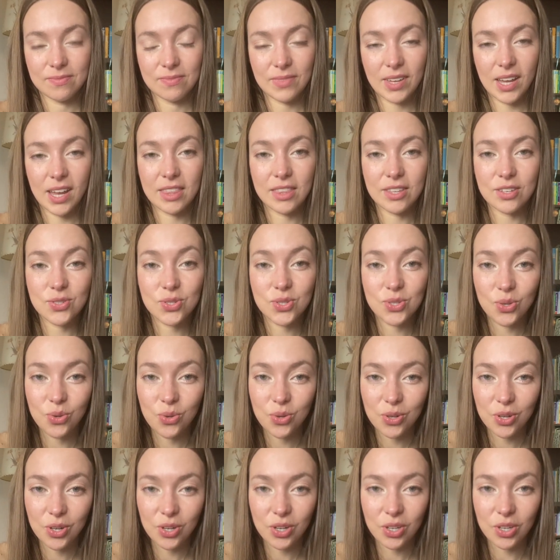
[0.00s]
And the
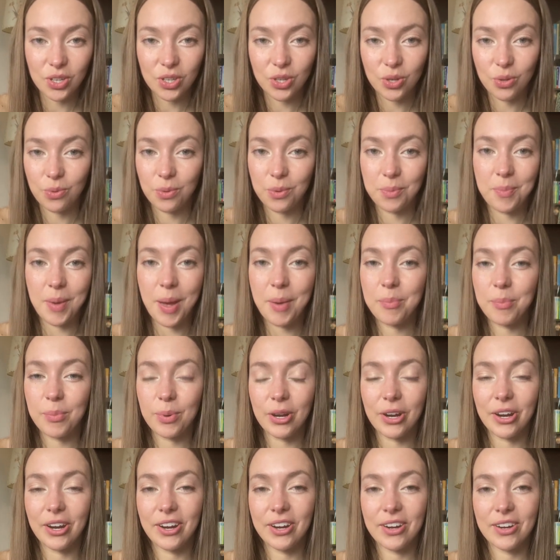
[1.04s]
sooner you
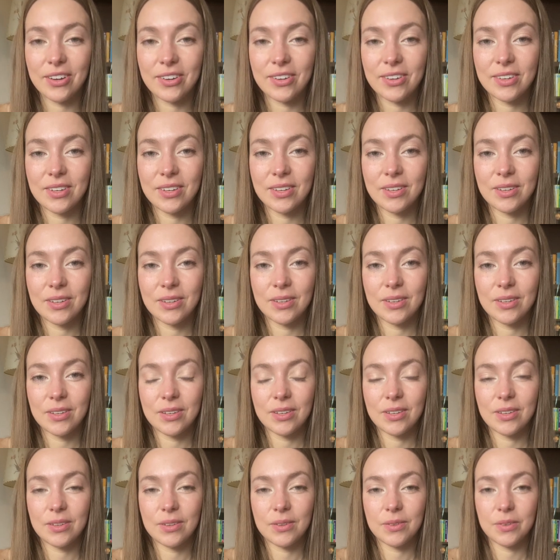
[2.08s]
remember,
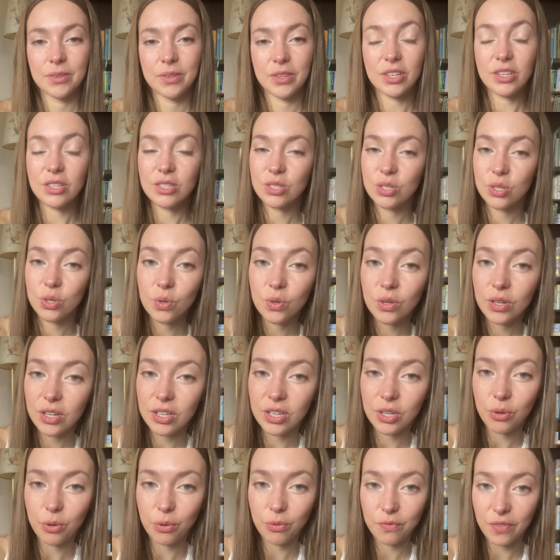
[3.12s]
the sooner
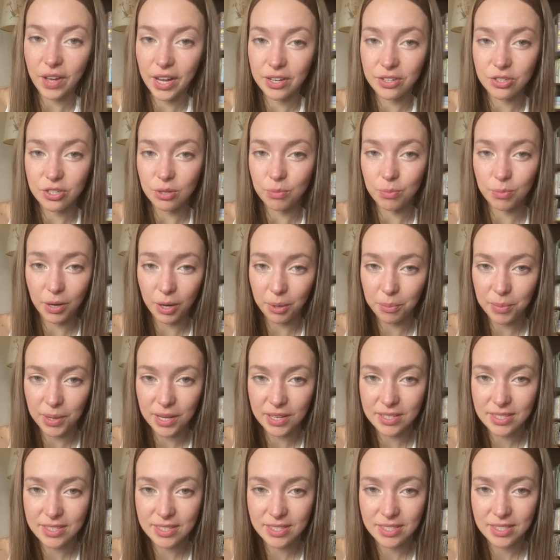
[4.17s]
you will find your
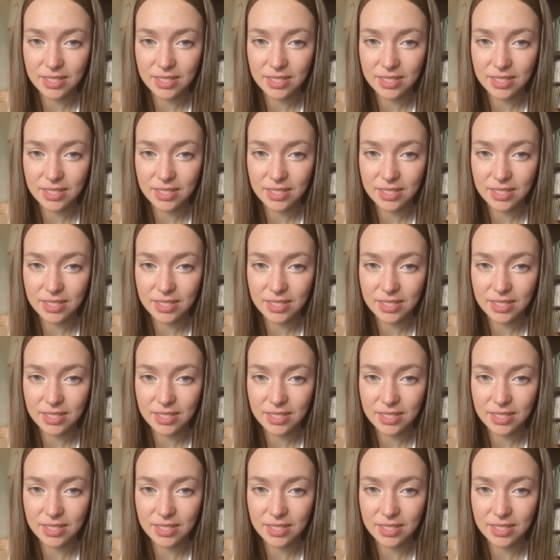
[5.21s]
purpose,